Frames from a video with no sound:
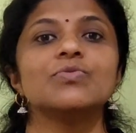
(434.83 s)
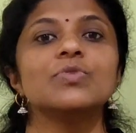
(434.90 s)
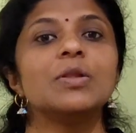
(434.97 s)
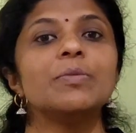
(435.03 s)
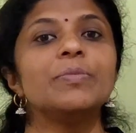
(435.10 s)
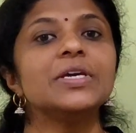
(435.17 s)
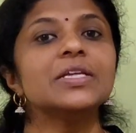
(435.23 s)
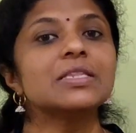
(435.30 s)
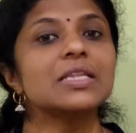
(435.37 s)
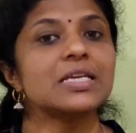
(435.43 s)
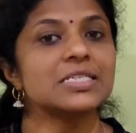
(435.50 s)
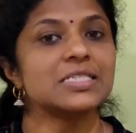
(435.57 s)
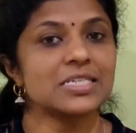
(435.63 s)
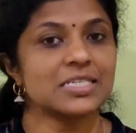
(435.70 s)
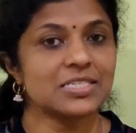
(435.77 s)
will be
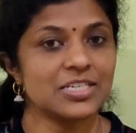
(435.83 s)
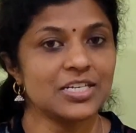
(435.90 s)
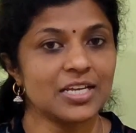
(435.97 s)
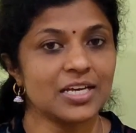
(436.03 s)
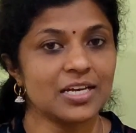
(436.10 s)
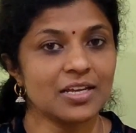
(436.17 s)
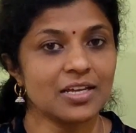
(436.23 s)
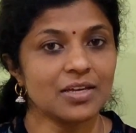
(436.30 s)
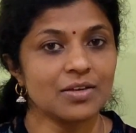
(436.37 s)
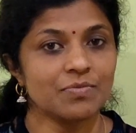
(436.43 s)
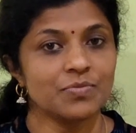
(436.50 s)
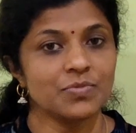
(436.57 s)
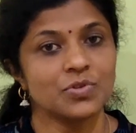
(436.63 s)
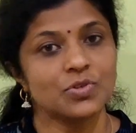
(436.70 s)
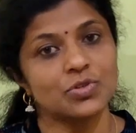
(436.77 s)
360 degree.
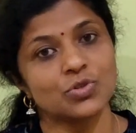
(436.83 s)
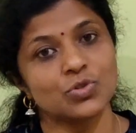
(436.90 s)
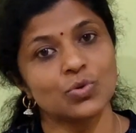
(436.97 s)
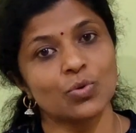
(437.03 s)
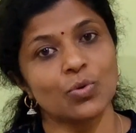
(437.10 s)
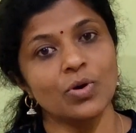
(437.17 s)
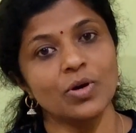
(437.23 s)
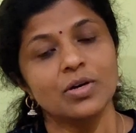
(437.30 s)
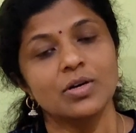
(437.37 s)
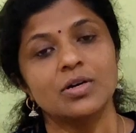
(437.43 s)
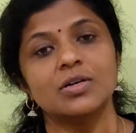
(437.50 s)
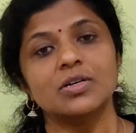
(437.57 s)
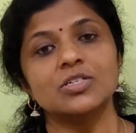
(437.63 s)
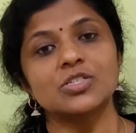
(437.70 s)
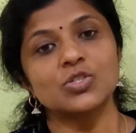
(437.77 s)
So
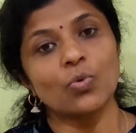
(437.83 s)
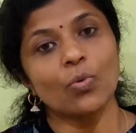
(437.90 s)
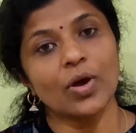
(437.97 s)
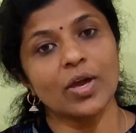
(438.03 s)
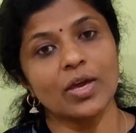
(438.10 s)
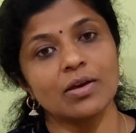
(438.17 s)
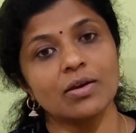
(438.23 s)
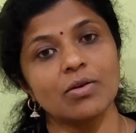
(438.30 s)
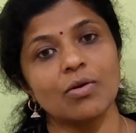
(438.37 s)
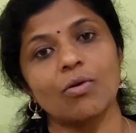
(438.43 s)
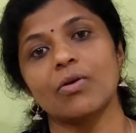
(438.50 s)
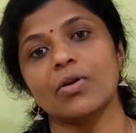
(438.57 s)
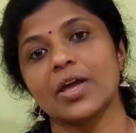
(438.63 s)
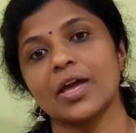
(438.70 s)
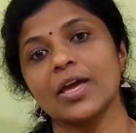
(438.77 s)
a square
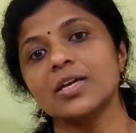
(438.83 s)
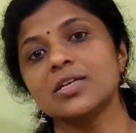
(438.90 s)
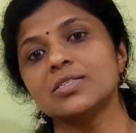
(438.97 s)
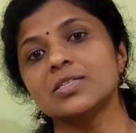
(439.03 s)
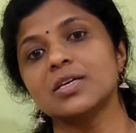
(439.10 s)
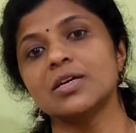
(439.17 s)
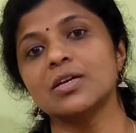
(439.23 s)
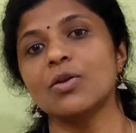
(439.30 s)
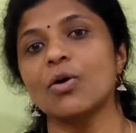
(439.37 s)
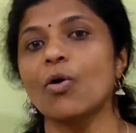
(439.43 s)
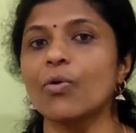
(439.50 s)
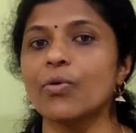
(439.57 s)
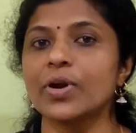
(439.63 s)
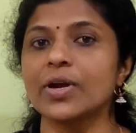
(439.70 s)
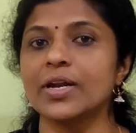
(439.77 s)
or a hexagon
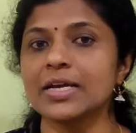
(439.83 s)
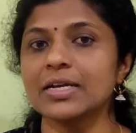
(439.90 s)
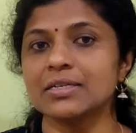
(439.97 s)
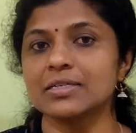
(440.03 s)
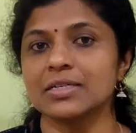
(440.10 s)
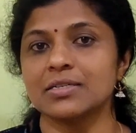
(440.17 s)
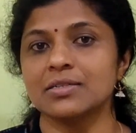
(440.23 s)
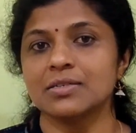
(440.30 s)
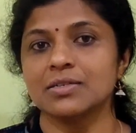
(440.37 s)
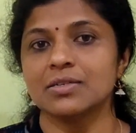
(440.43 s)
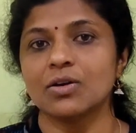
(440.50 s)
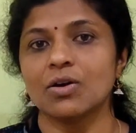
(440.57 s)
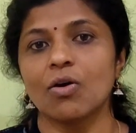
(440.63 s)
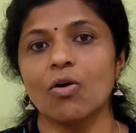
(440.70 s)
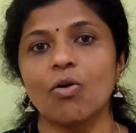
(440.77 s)
or a decagon,
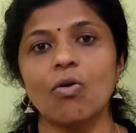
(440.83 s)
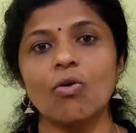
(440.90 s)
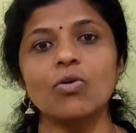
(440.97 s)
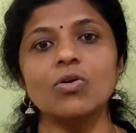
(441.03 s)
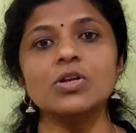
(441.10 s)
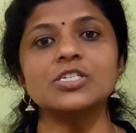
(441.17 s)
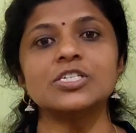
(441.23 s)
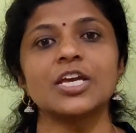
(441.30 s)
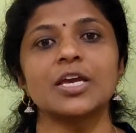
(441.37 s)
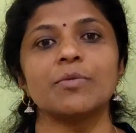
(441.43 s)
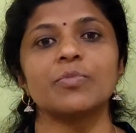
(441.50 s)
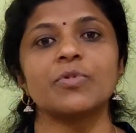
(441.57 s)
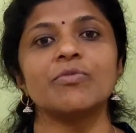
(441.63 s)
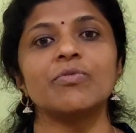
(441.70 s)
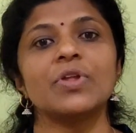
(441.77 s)
all
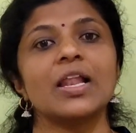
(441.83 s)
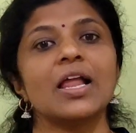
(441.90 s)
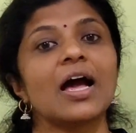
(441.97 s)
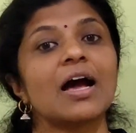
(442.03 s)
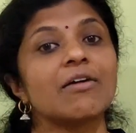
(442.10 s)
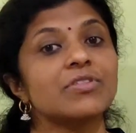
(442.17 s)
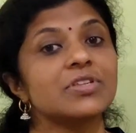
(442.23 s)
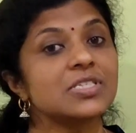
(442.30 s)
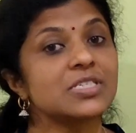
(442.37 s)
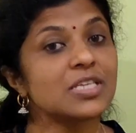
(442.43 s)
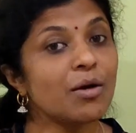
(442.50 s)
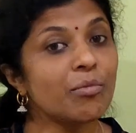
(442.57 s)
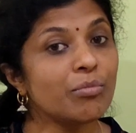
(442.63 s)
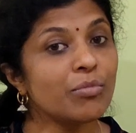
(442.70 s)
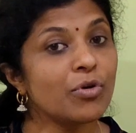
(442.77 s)
shape will have the
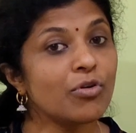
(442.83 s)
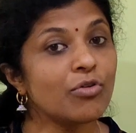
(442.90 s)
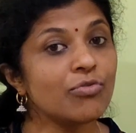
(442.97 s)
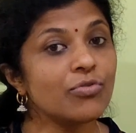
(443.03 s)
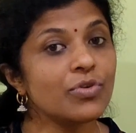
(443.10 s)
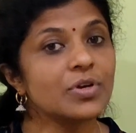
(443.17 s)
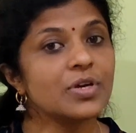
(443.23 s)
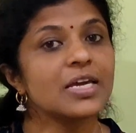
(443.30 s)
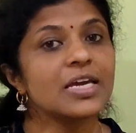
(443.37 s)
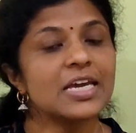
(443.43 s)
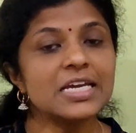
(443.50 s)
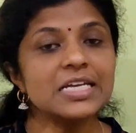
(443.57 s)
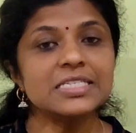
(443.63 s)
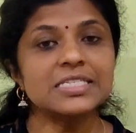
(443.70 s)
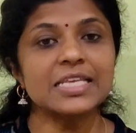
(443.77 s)
sum of
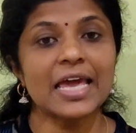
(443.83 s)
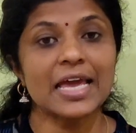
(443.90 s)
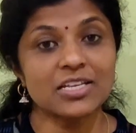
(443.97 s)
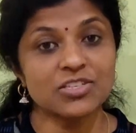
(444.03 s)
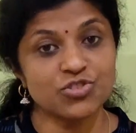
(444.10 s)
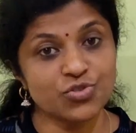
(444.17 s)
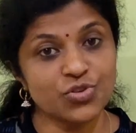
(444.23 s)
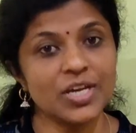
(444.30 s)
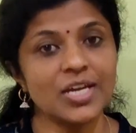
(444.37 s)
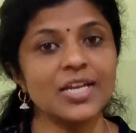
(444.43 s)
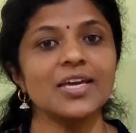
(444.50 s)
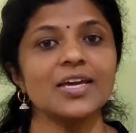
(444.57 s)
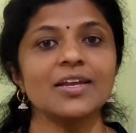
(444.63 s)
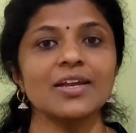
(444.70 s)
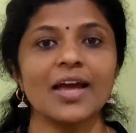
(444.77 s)
its
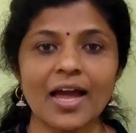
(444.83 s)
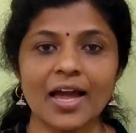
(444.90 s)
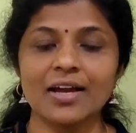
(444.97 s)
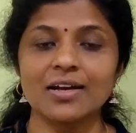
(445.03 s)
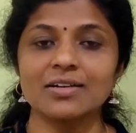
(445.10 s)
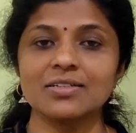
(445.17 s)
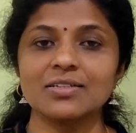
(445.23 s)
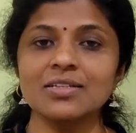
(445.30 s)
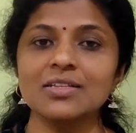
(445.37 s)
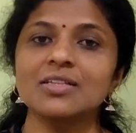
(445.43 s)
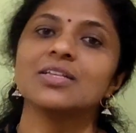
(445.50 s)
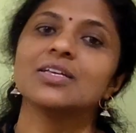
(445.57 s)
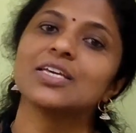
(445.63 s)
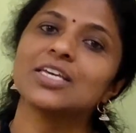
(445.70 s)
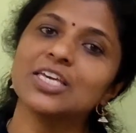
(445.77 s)
exterior
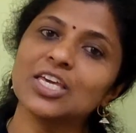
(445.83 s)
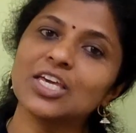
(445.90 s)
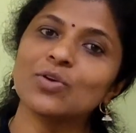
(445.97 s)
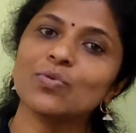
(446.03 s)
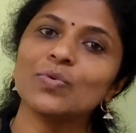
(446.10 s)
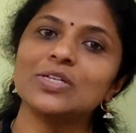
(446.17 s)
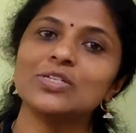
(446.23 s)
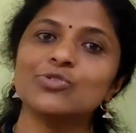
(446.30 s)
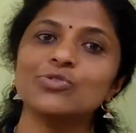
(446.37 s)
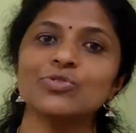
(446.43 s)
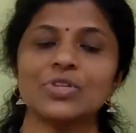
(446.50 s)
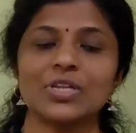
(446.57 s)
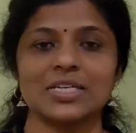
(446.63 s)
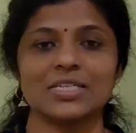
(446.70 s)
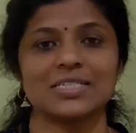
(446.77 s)
angle equal to
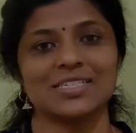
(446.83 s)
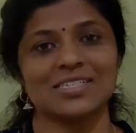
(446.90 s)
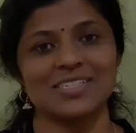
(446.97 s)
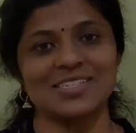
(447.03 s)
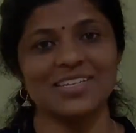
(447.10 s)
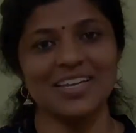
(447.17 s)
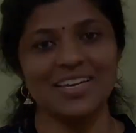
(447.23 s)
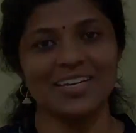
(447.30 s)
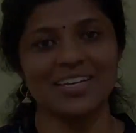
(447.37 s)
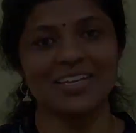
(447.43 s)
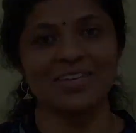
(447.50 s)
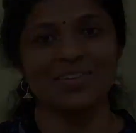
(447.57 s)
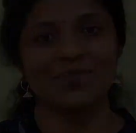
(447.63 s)
360 degree.